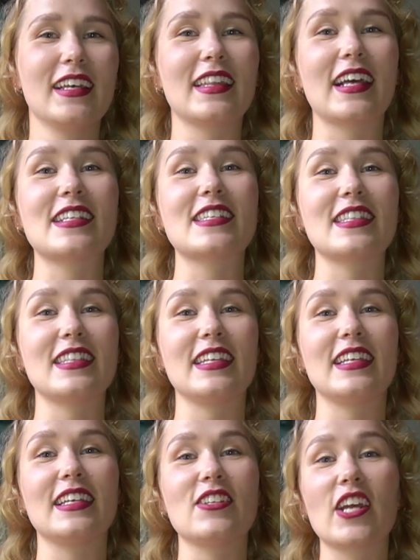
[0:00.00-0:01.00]
That's
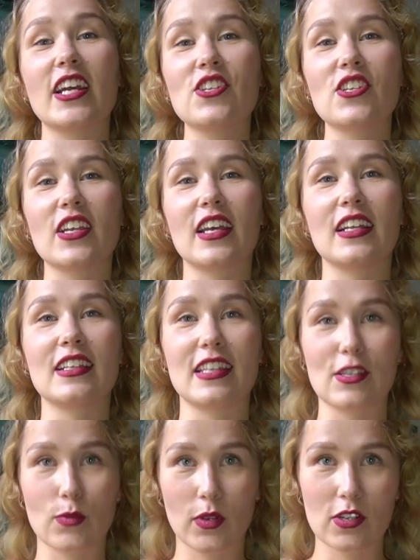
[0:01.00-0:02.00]
the change in
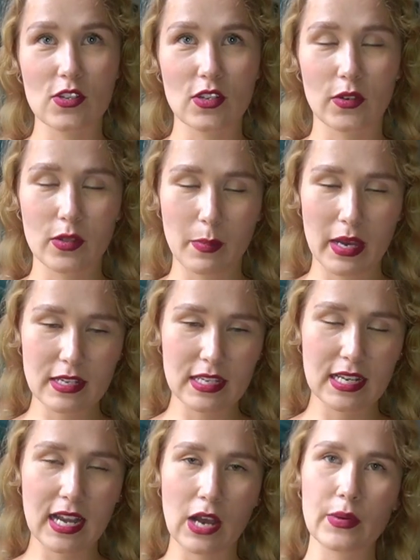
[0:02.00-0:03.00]
this one. So the
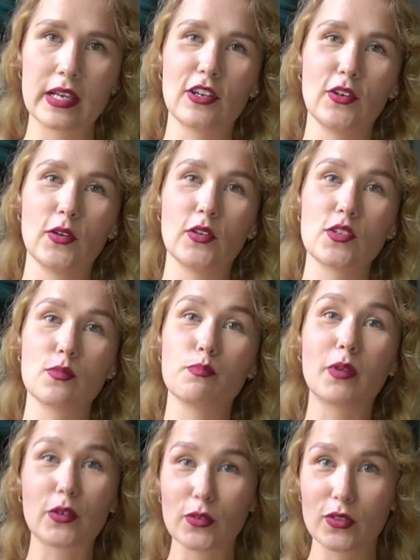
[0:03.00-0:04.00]
pattern now includes
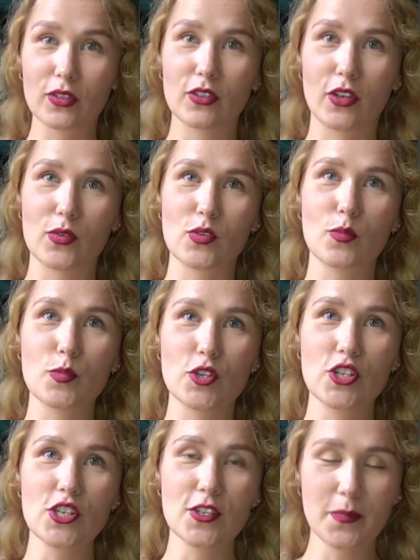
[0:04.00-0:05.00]
both of those
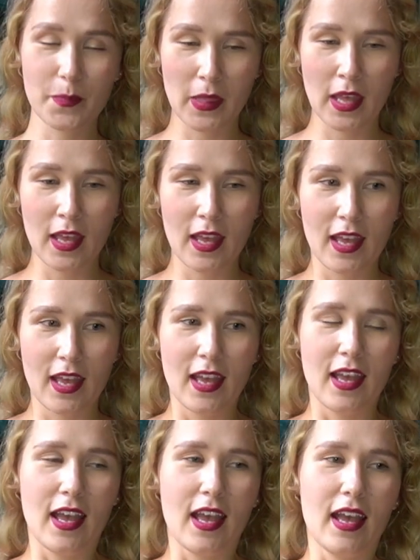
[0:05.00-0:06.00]
options.
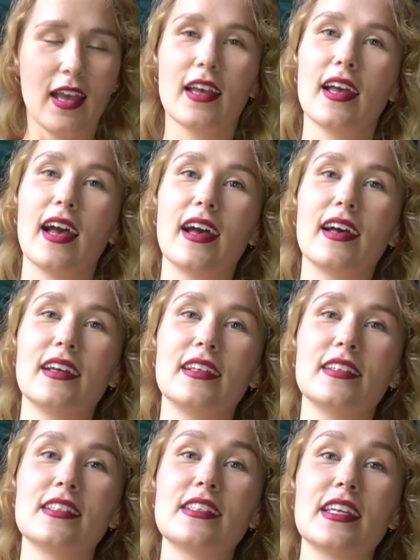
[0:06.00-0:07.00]

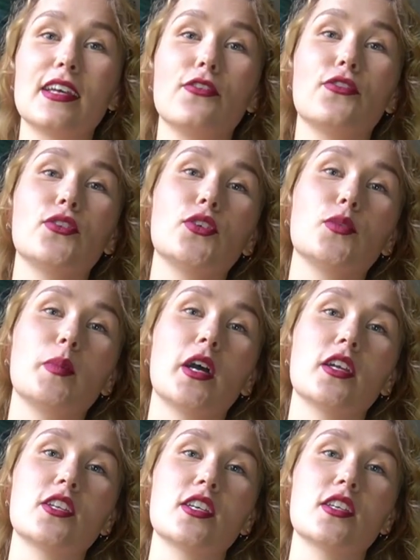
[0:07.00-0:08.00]
And if you
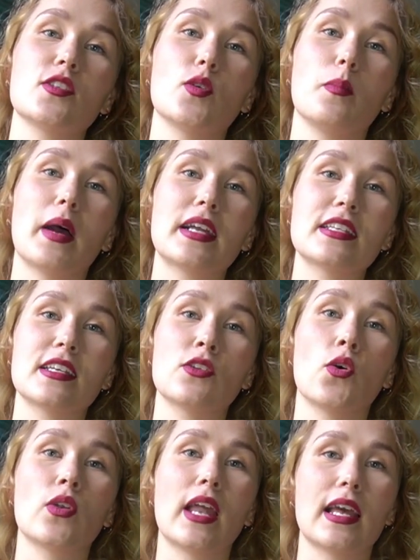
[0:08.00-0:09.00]
purchase your pattern
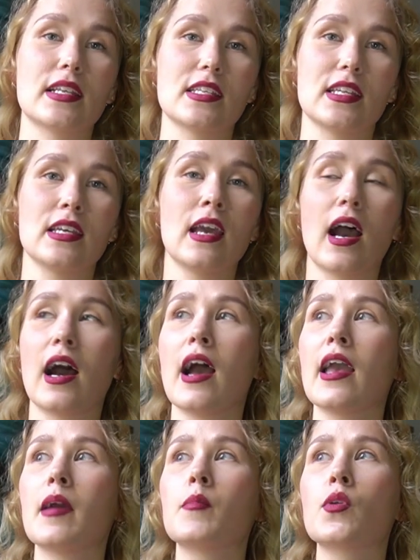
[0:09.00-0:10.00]
on Etsy, I
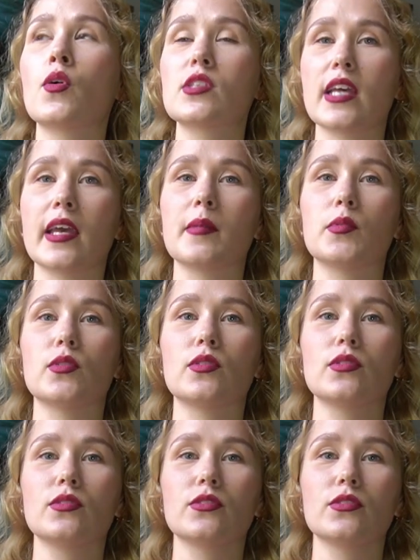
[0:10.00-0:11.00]
am not
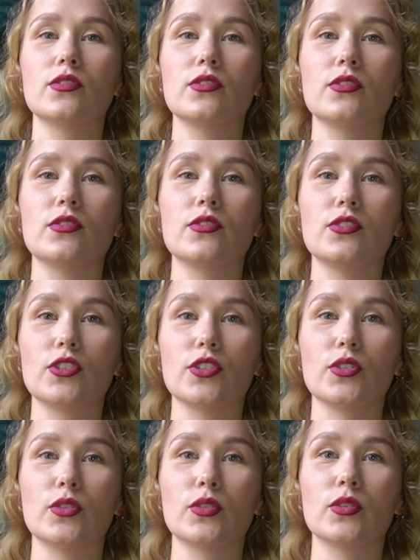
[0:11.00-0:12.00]
able
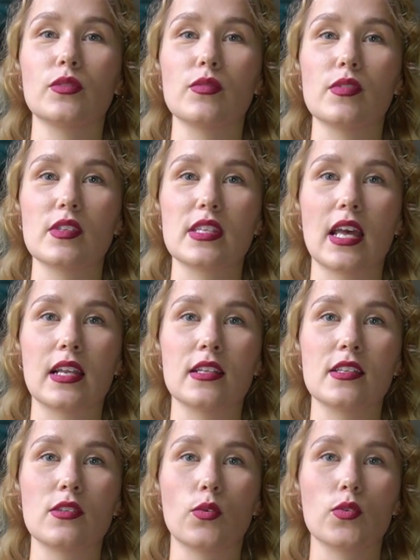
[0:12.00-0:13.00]
to
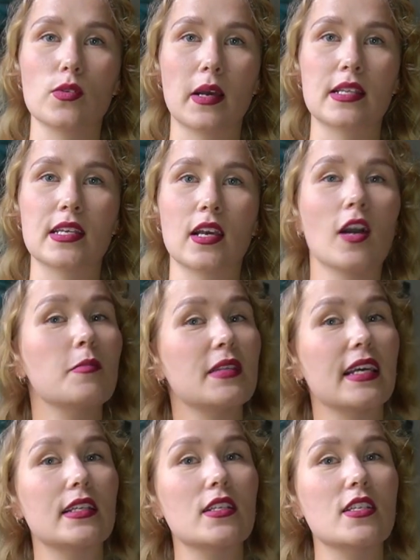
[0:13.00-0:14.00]
send automatic
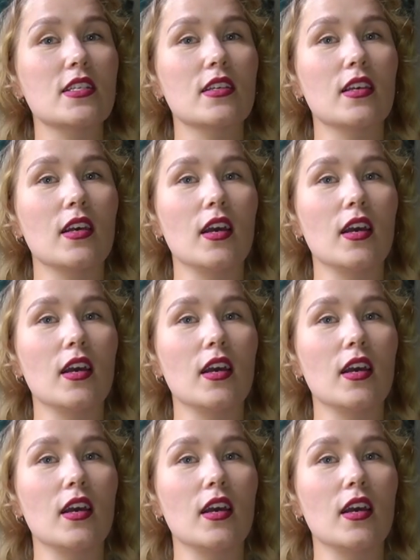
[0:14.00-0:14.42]
updates.